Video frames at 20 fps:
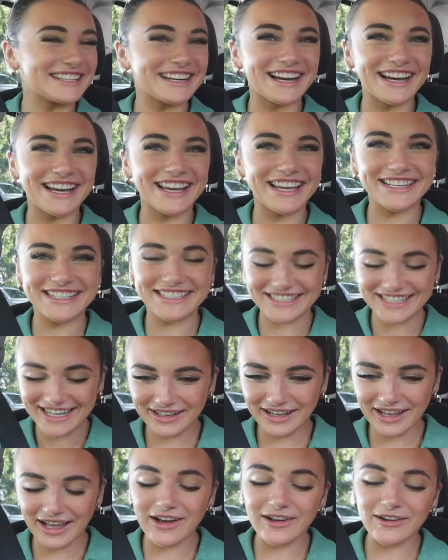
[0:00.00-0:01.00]
does.
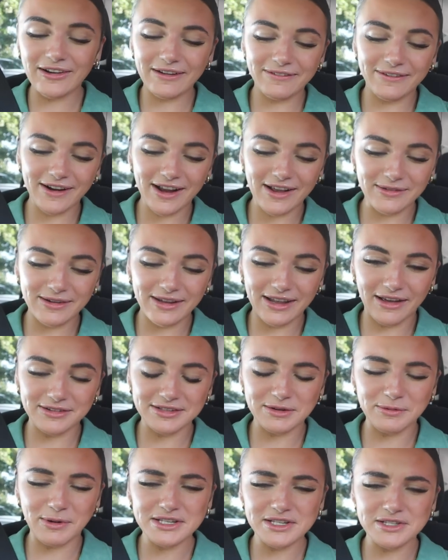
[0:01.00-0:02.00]
Oh, I forgot we, I
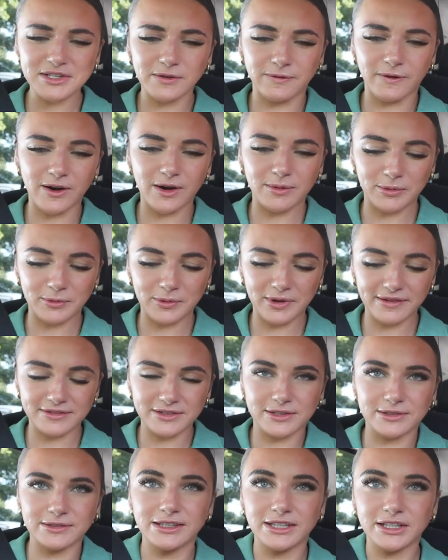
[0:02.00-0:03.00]
was like, why is it so far? But we have
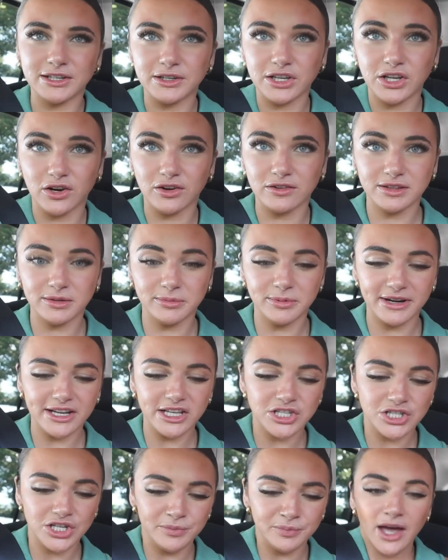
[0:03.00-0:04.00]
to literally go over the
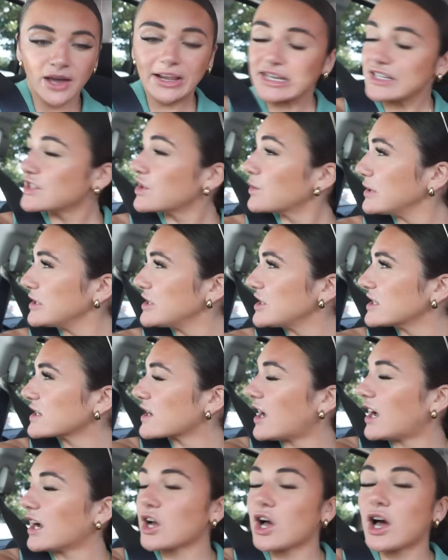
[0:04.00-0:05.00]
bridge. Okay, so we just
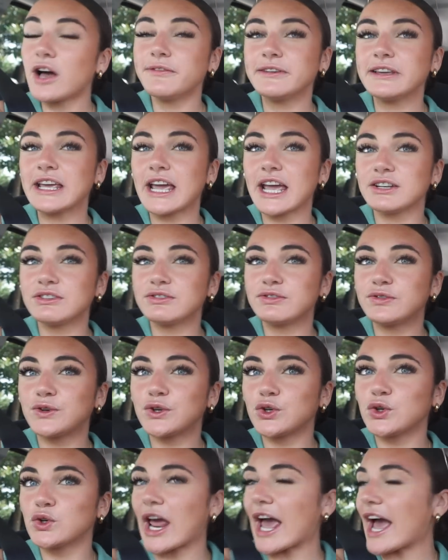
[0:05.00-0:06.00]
got coffee and
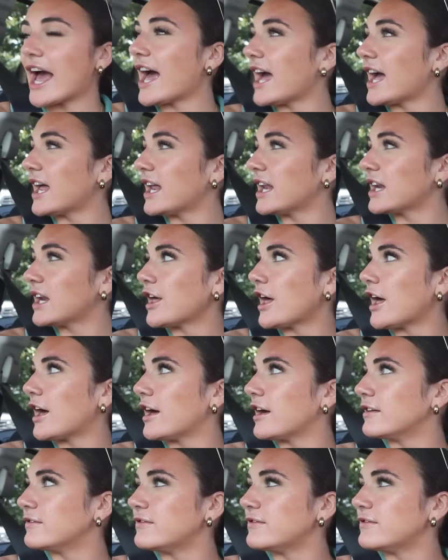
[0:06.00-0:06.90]
food at uh,